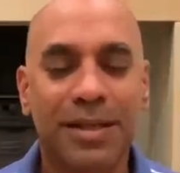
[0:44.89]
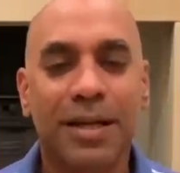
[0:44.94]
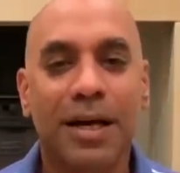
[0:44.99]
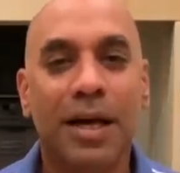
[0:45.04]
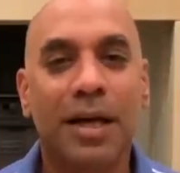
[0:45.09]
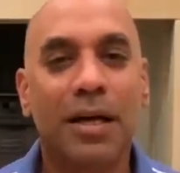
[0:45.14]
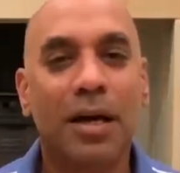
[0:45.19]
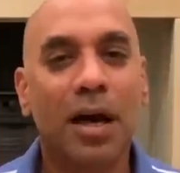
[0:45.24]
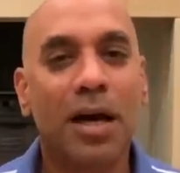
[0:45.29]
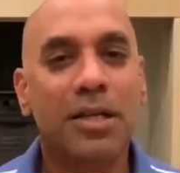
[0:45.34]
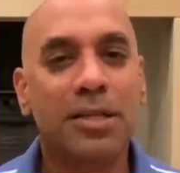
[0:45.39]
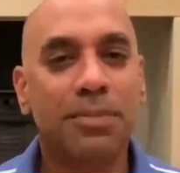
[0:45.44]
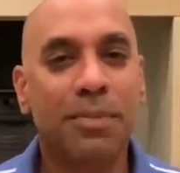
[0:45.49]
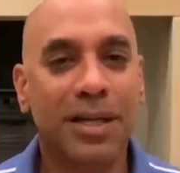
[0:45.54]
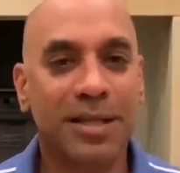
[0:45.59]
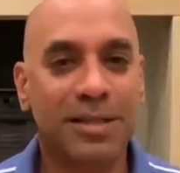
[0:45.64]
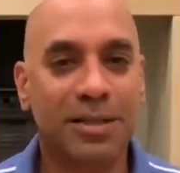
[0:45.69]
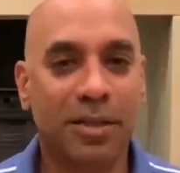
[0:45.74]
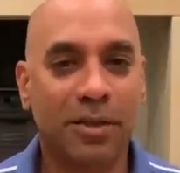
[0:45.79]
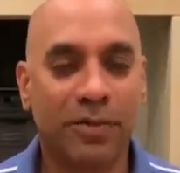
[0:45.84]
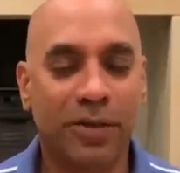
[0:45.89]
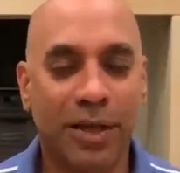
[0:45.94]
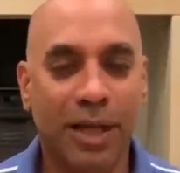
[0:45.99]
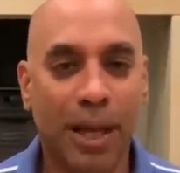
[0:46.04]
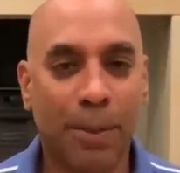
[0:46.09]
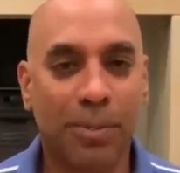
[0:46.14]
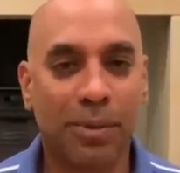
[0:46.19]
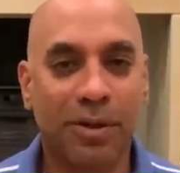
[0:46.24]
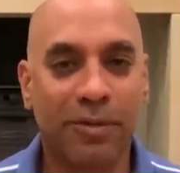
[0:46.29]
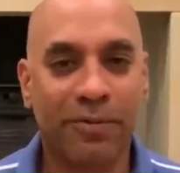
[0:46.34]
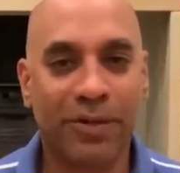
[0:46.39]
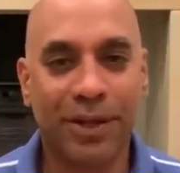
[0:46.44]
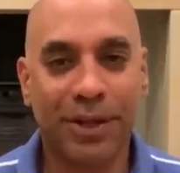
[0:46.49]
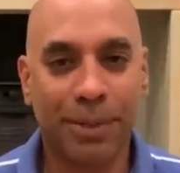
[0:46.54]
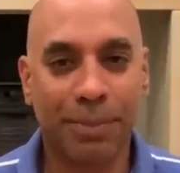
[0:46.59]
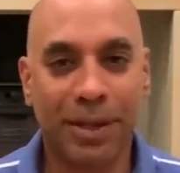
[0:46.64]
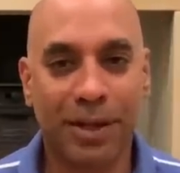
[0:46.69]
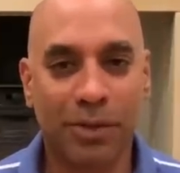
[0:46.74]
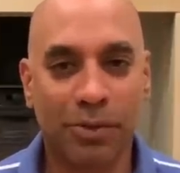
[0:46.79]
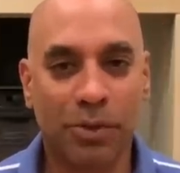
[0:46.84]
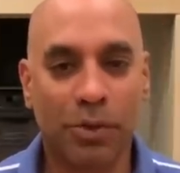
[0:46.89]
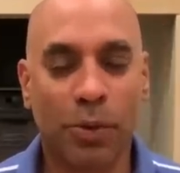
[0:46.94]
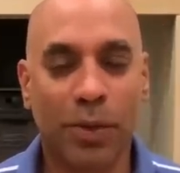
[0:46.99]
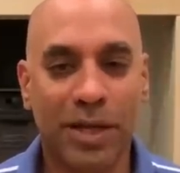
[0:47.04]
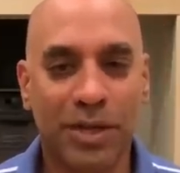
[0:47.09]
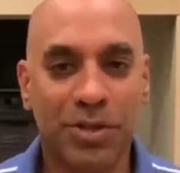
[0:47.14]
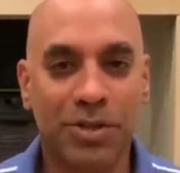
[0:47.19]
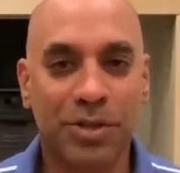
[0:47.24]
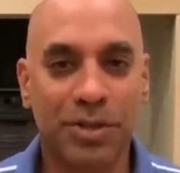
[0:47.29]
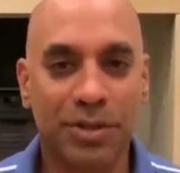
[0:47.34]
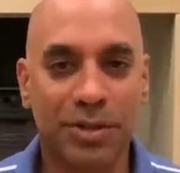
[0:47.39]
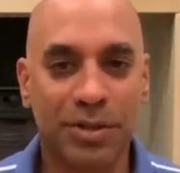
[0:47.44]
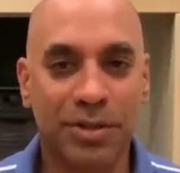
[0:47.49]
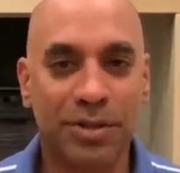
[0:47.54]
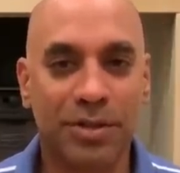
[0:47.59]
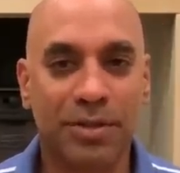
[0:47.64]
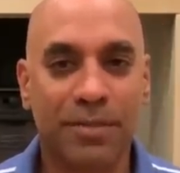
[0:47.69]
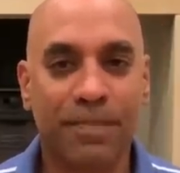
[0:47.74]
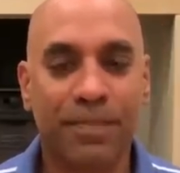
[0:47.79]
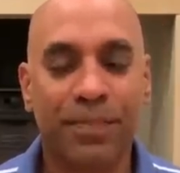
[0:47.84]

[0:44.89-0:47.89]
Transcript: and ask myself a couple of fundamental questions.